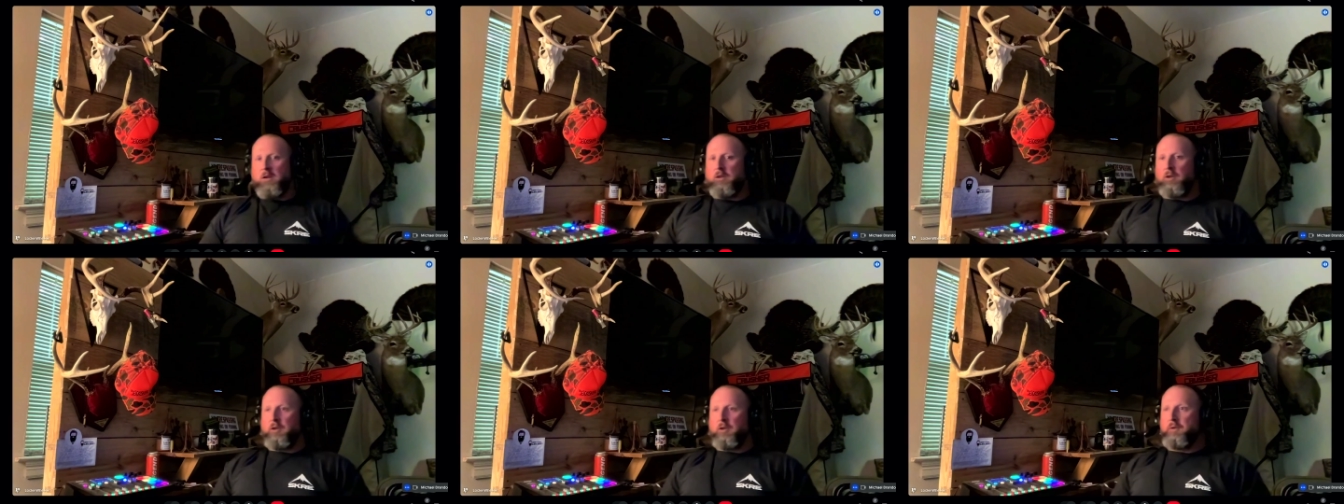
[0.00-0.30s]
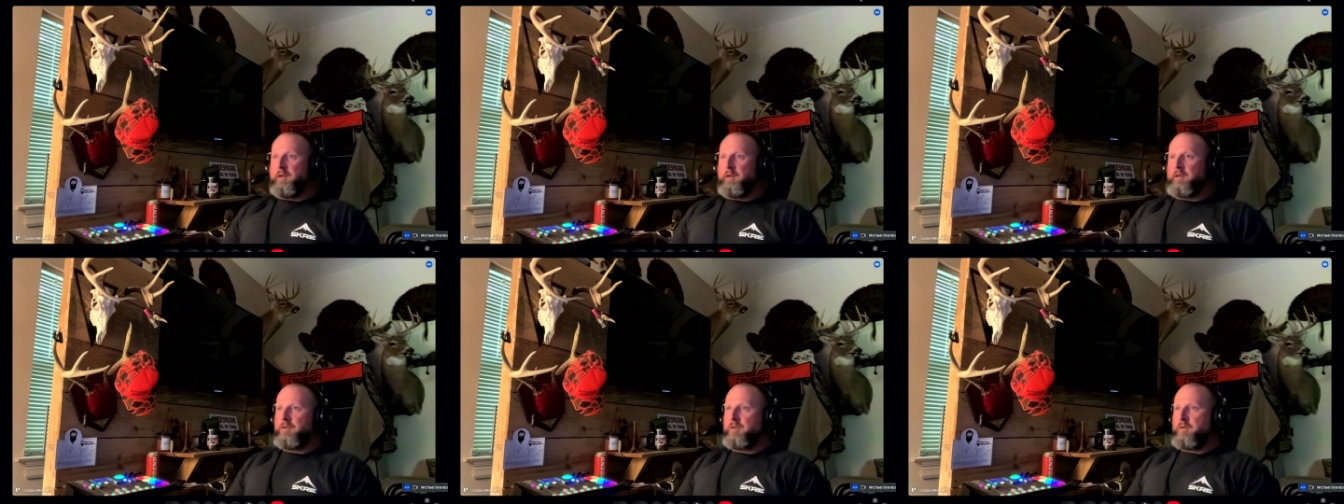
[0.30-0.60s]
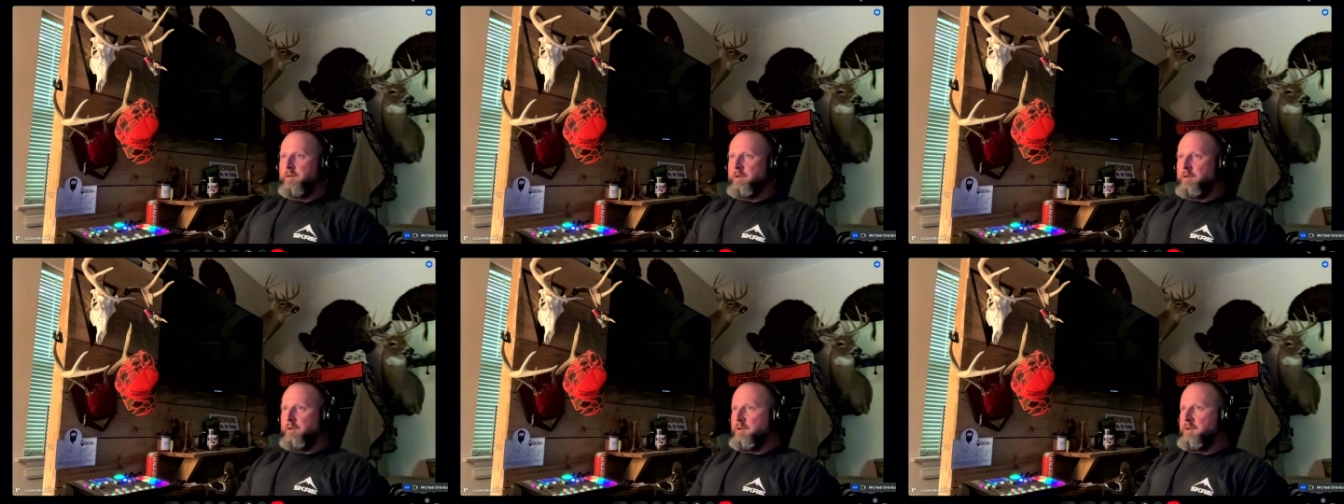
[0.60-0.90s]
alluded
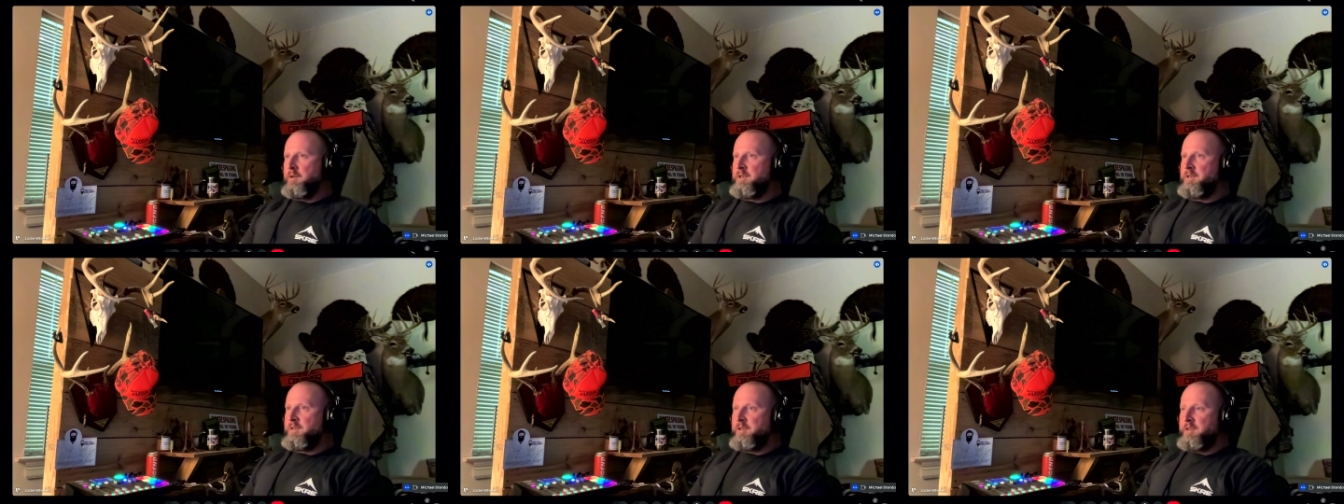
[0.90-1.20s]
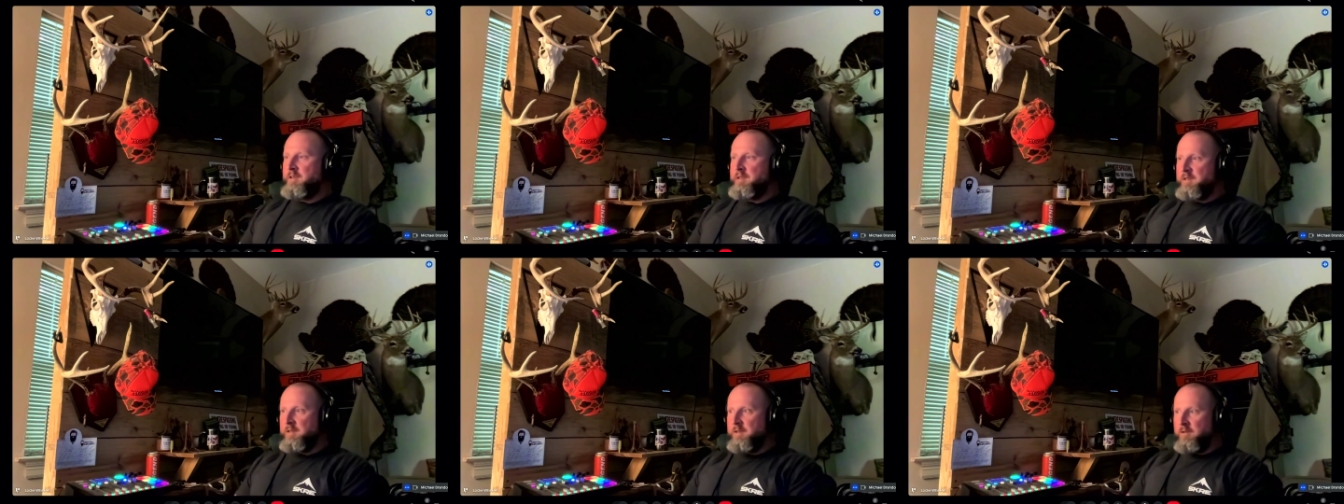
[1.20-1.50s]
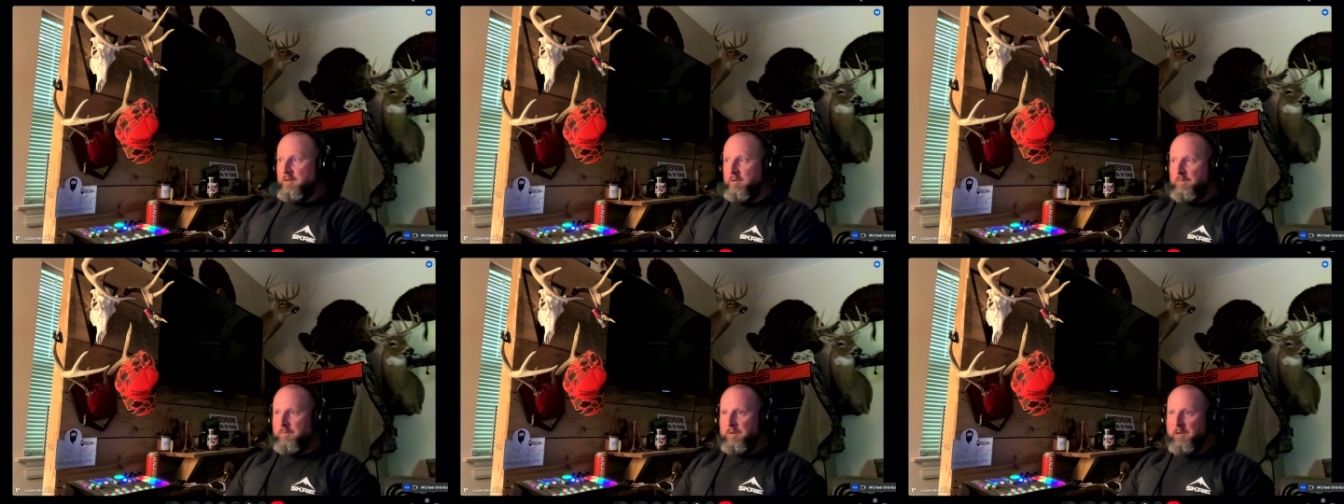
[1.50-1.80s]
to this a
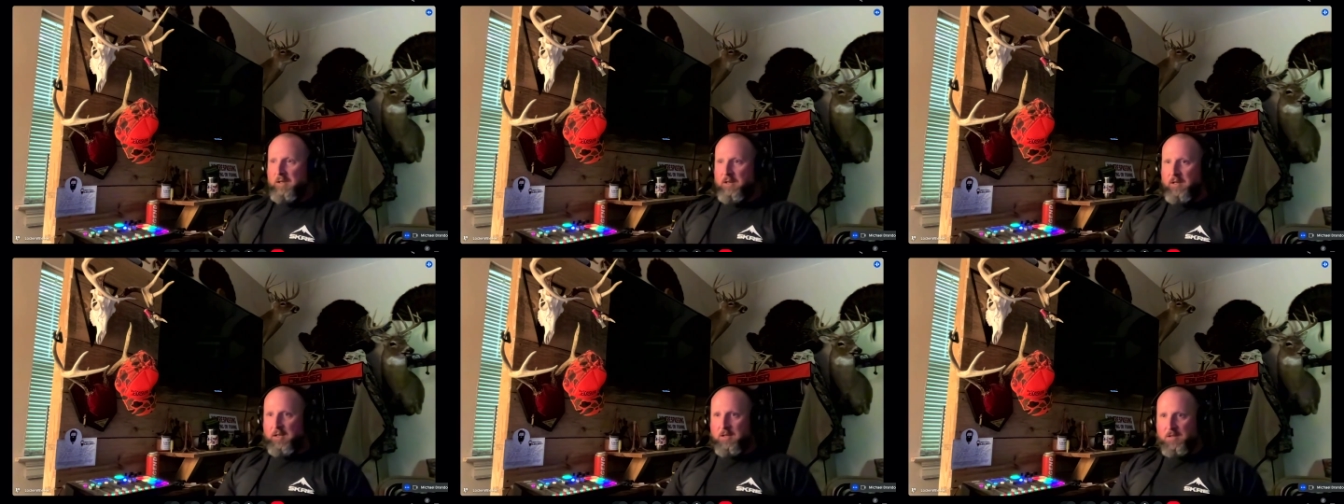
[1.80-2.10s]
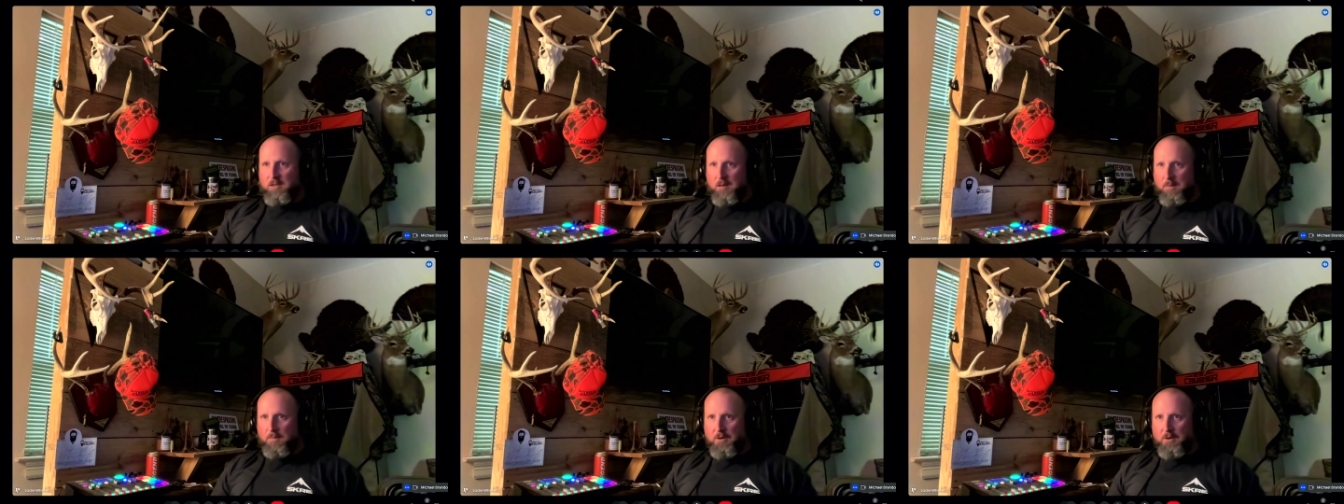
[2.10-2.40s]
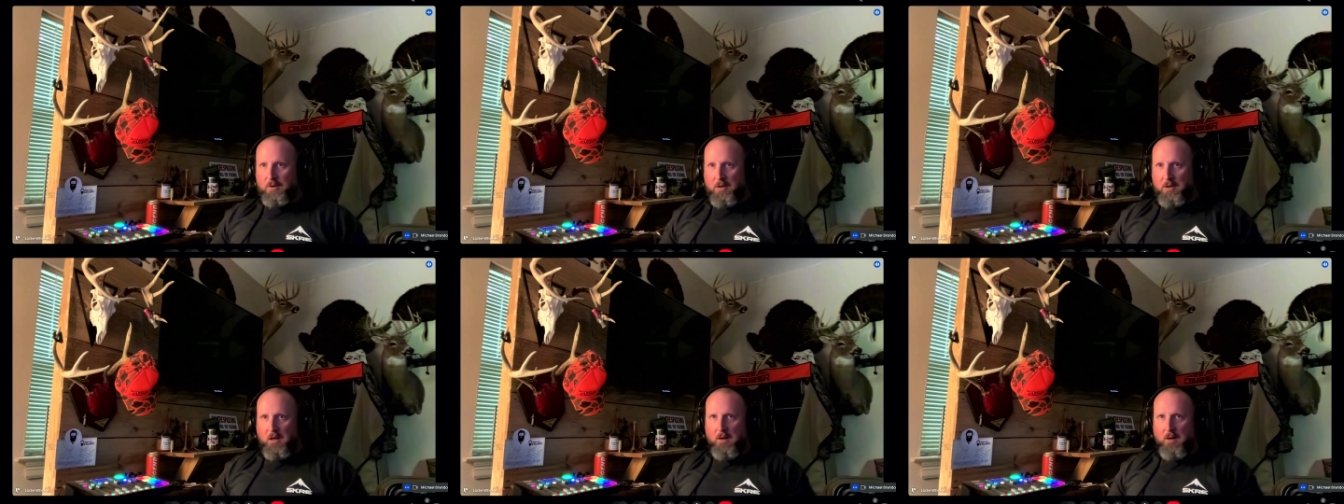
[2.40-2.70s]
little bit in some of
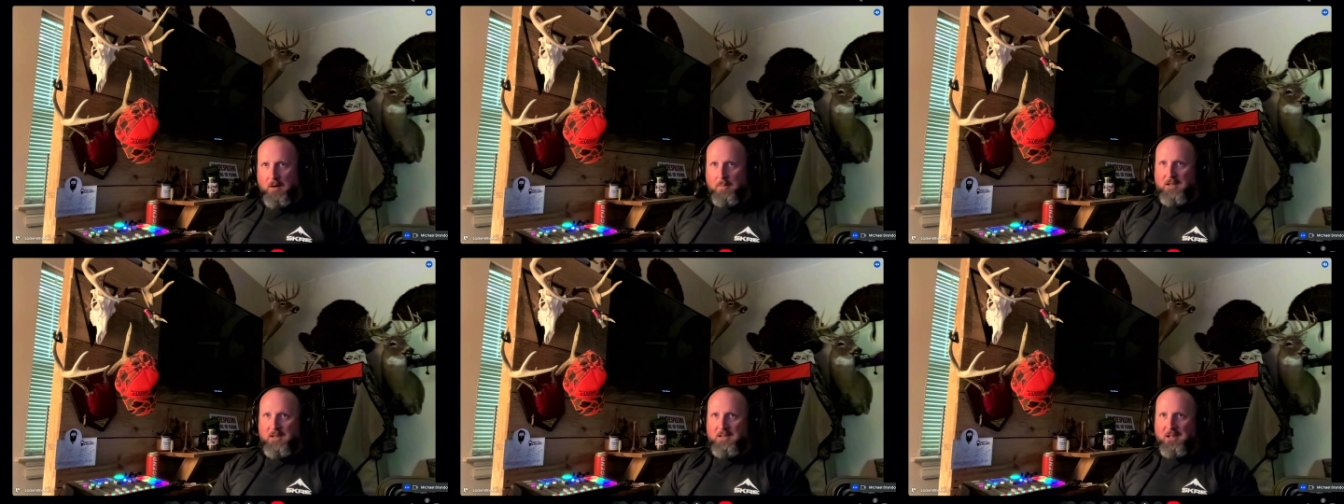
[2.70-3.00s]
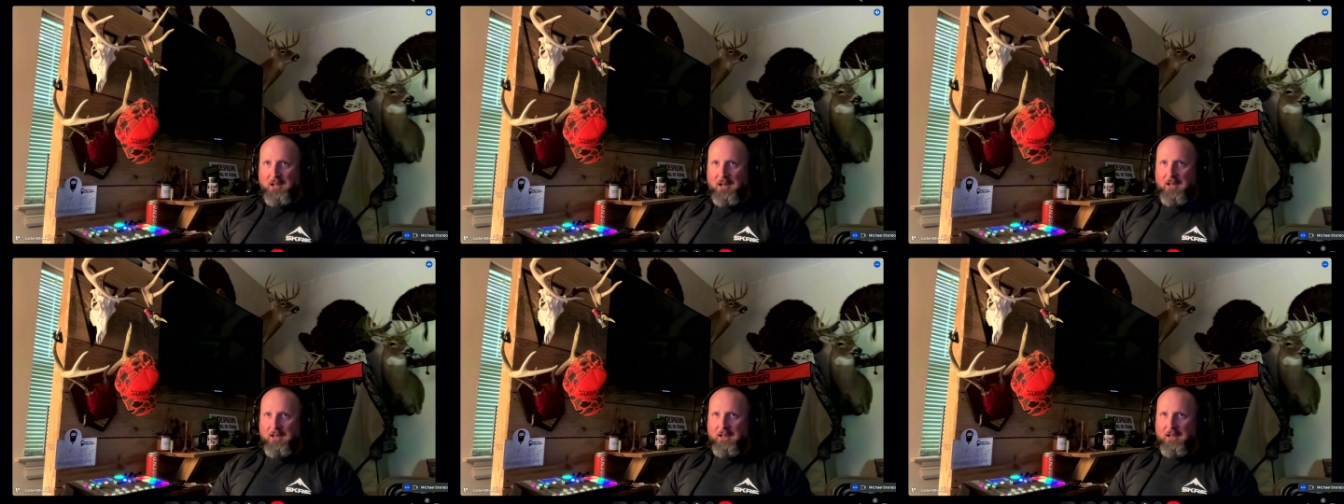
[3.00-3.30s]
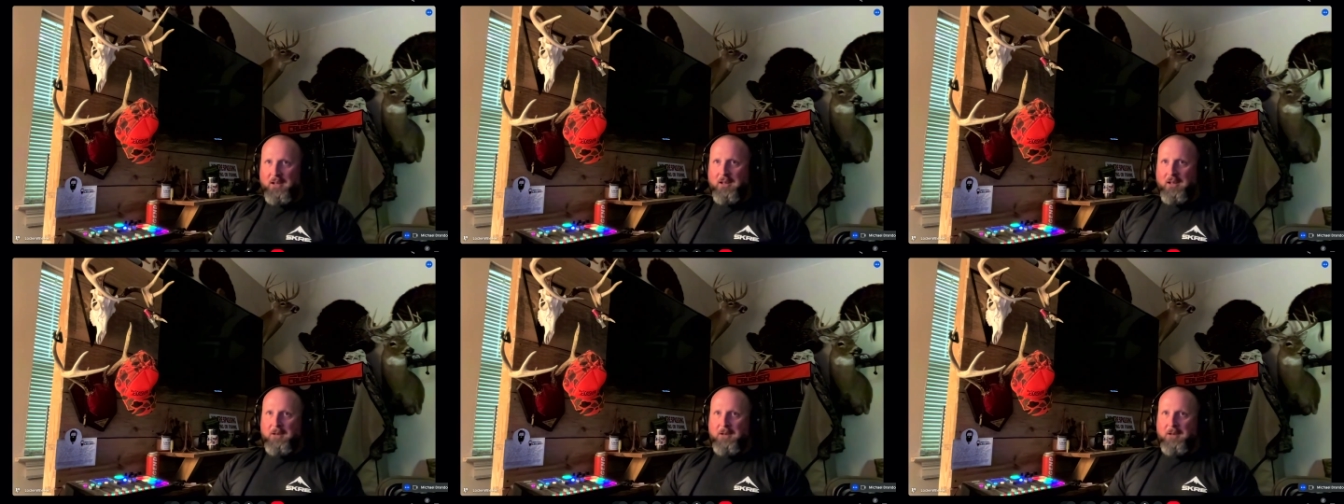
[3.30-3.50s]
your comments. Like,